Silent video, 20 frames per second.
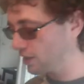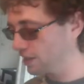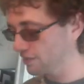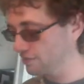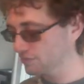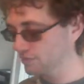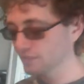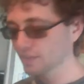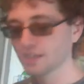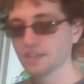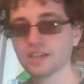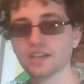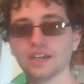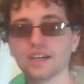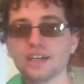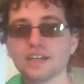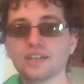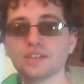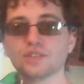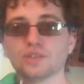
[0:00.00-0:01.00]
have...
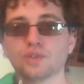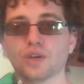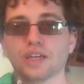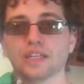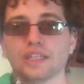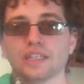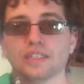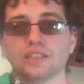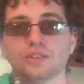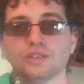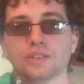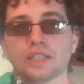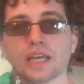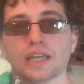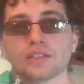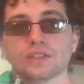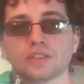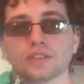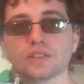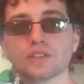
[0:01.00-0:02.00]
Do I need
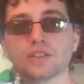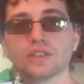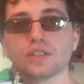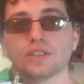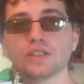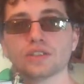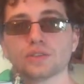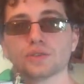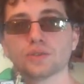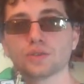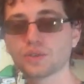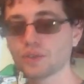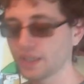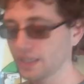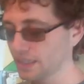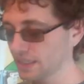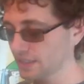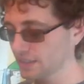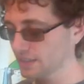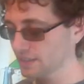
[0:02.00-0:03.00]
utensils? What do
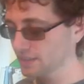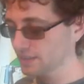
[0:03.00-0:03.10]
I need to